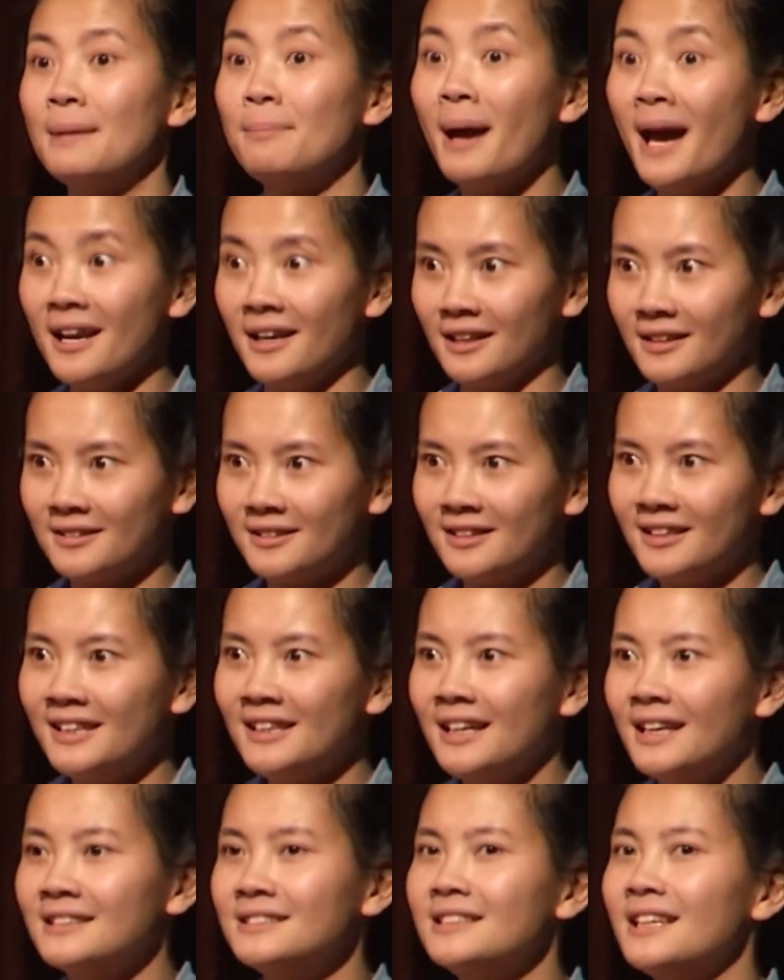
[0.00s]
I panicked
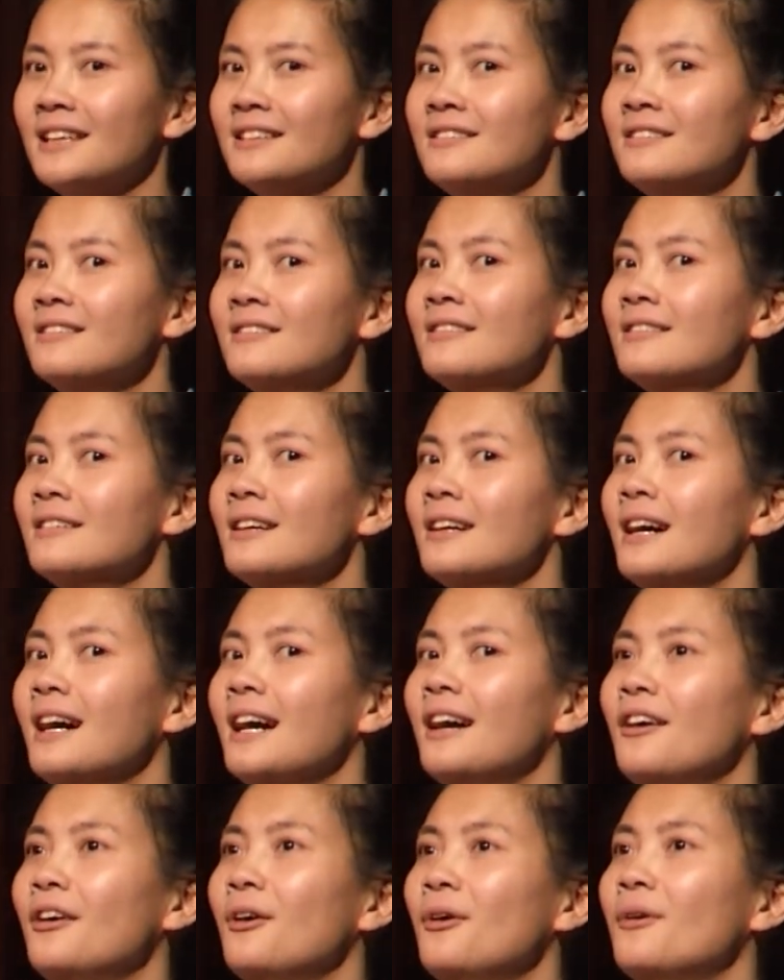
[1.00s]
and said,
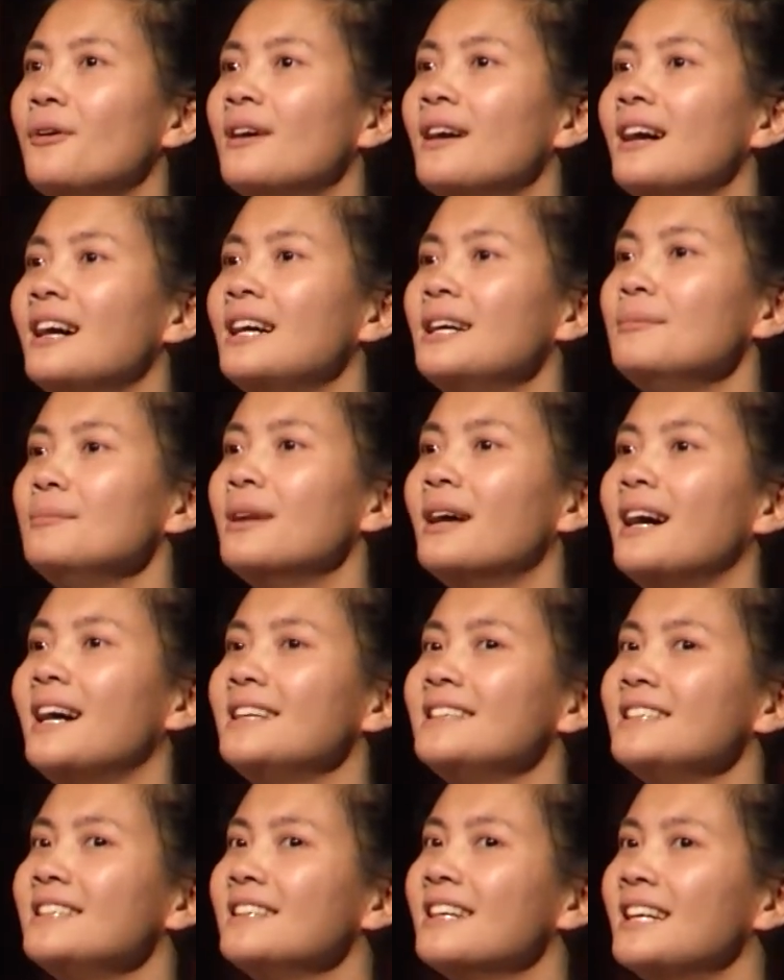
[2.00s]
no, I'm
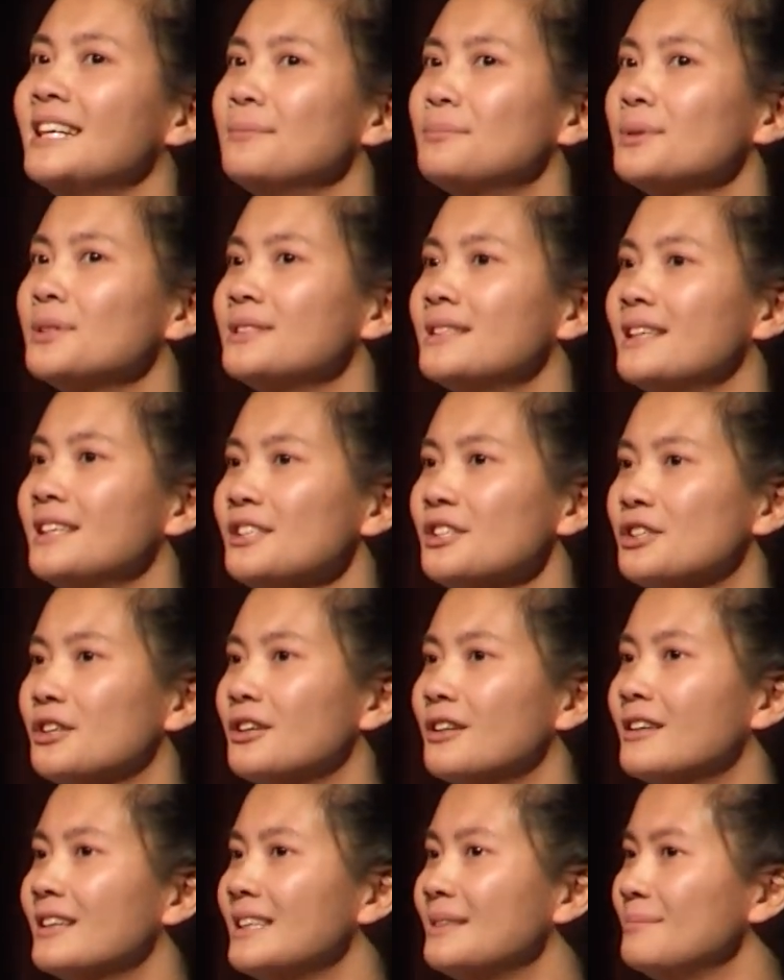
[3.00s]
99%
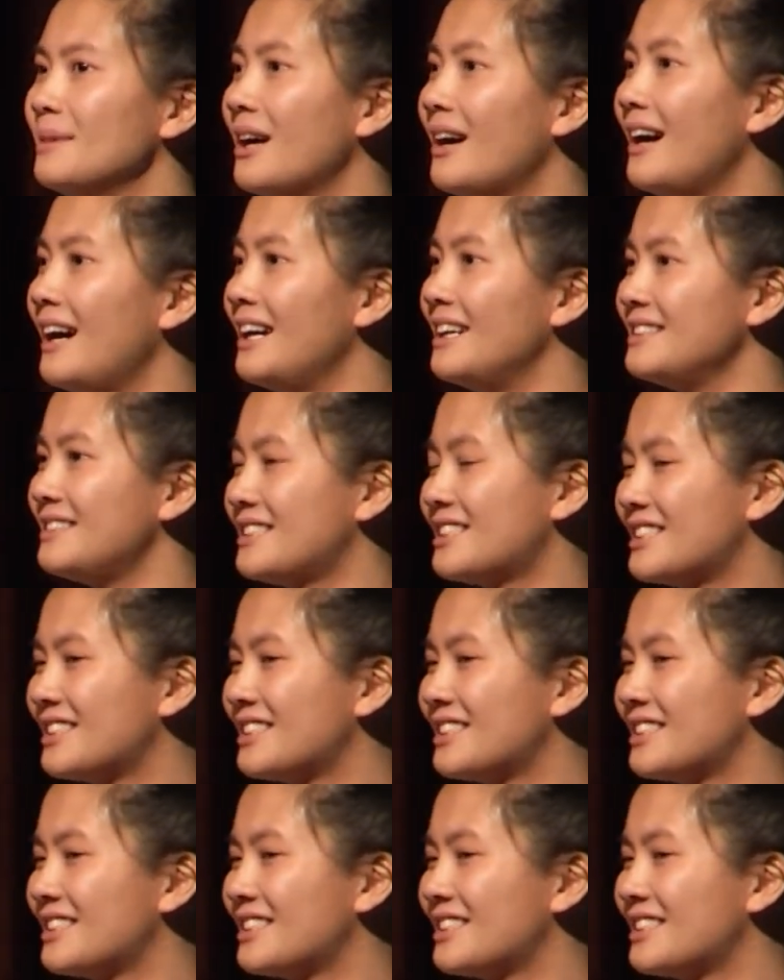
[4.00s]
sure I'm not.